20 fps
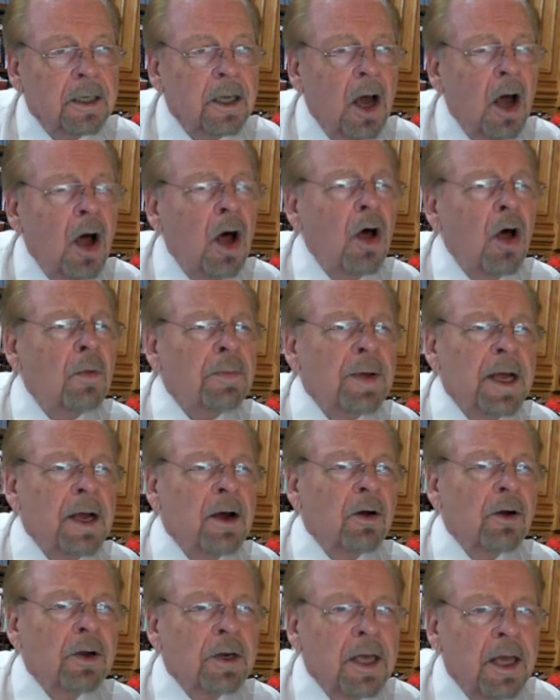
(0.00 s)
All
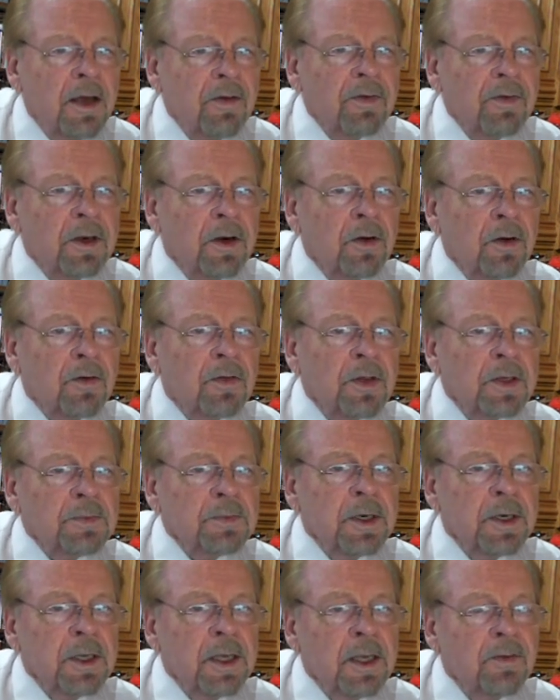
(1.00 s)
power in heaven and earth has
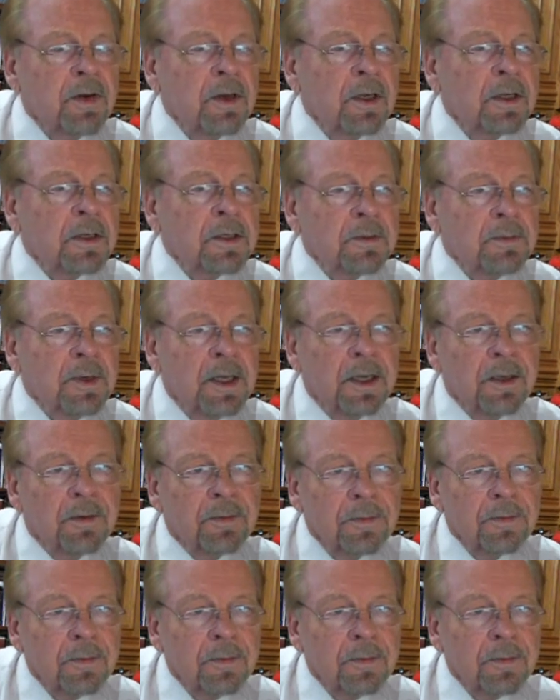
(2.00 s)
been given unto me.